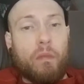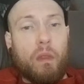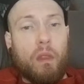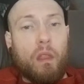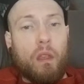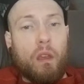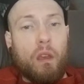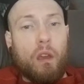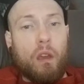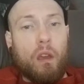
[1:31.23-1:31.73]

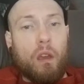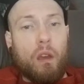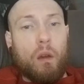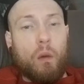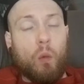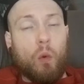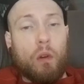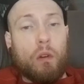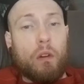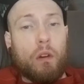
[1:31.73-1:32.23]
and
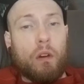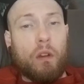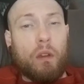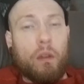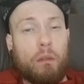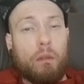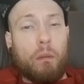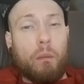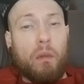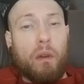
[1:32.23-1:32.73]
wondering
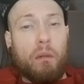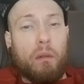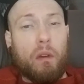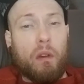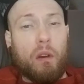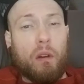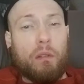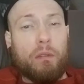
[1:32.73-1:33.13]
if I'm ever gonna